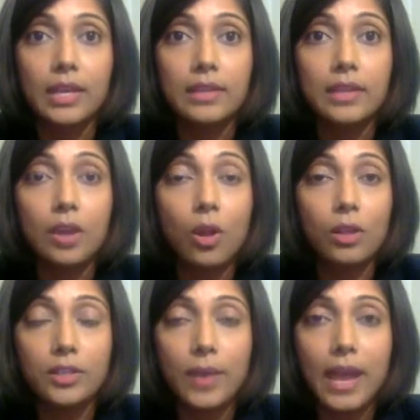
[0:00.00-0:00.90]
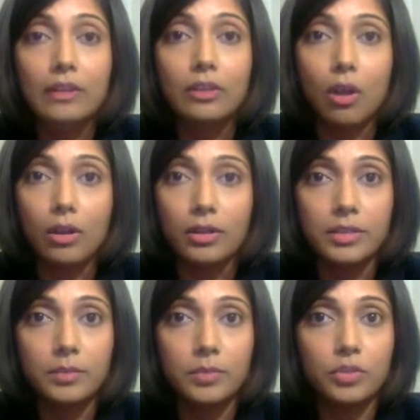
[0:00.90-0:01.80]
They also had longer
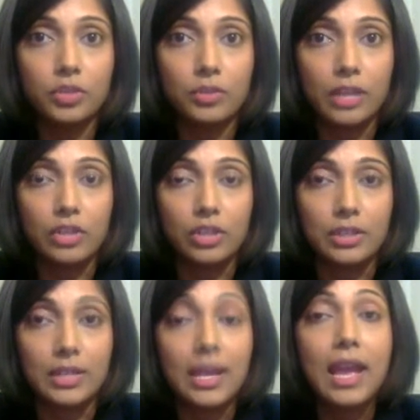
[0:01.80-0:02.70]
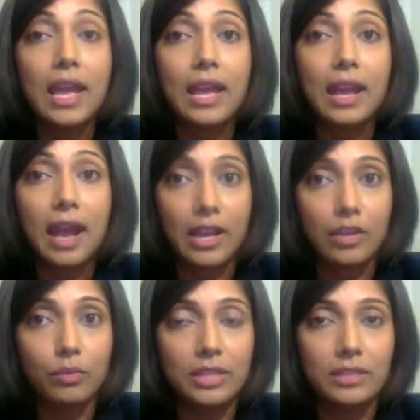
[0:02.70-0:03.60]
symptom duration,
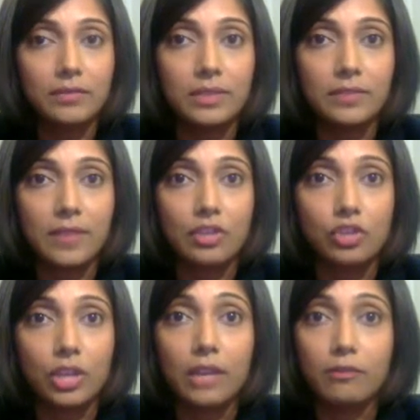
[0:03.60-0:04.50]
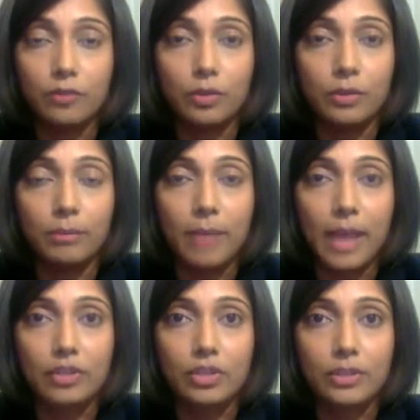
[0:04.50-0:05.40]
higher rates of dysphagia, and food
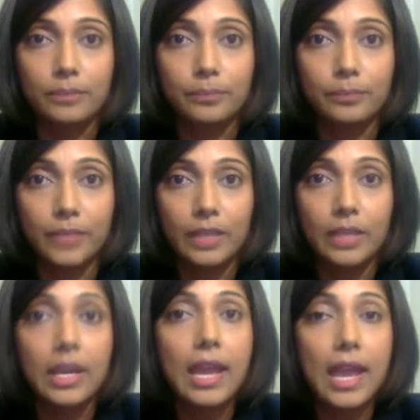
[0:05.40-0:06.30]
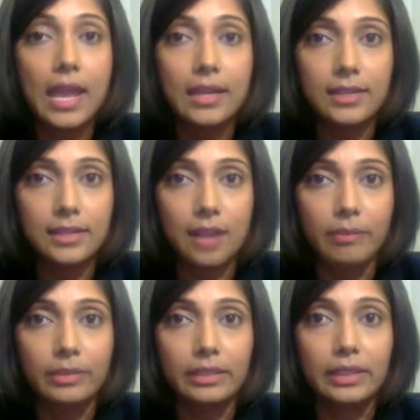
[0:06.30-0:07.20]
impaction.
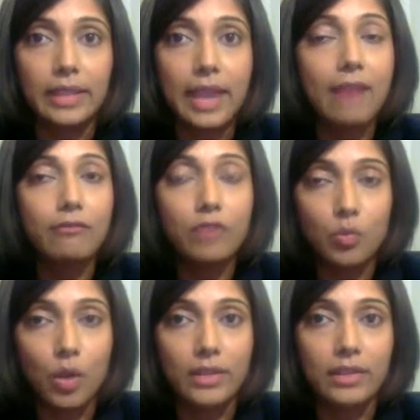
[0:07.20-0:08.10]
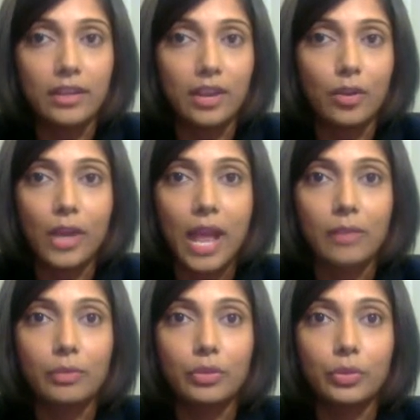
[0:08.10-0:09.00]
Endoscopically, everyone in the narrow
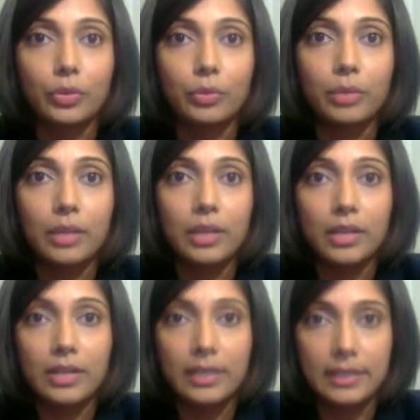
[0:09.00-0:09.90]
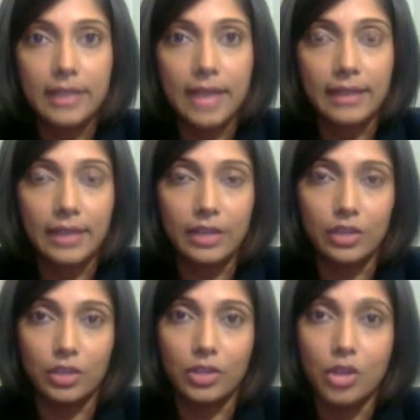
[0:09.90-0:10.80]
caliber group needed
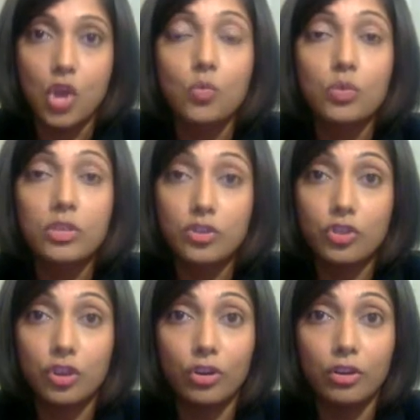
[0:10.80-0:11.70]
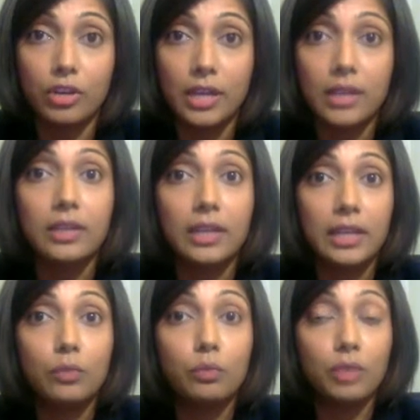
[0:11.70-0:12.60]
dilation, with a third
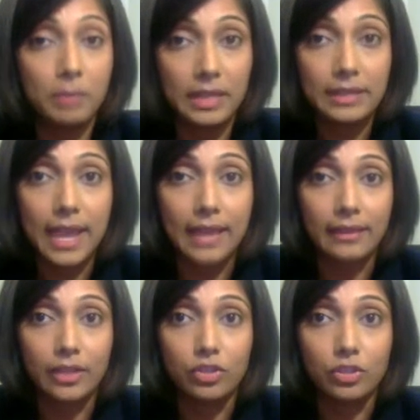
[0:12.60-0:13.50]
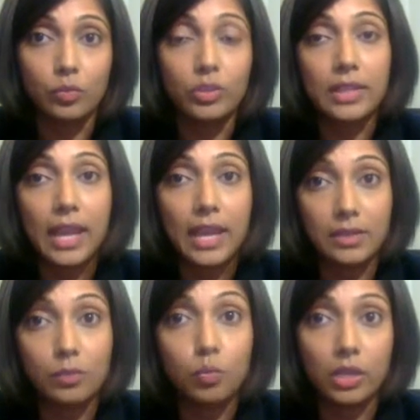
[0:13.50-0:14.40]
needing repeat dilation within
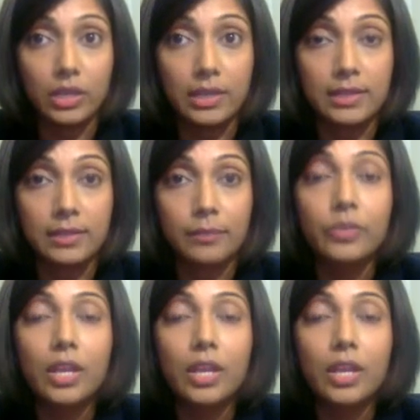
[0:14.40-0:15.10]
8 weeks.